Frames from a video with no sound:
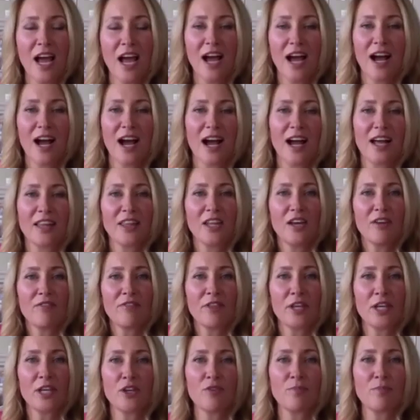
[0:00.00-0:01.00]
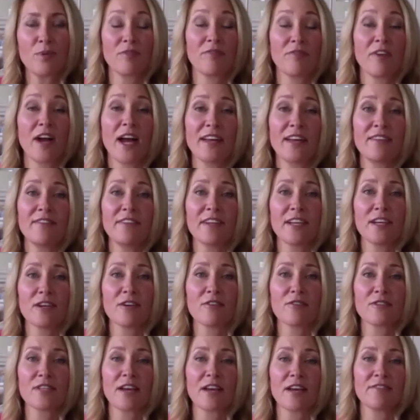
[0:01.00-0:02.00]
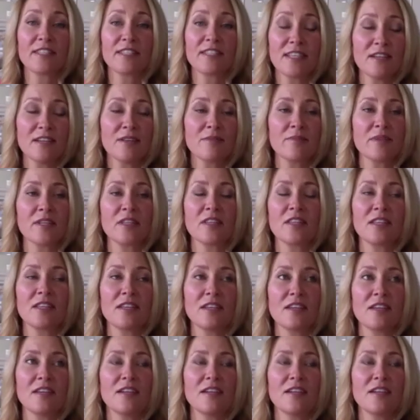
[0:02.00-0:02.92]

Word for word: I love that you provide videos. I've seen them in the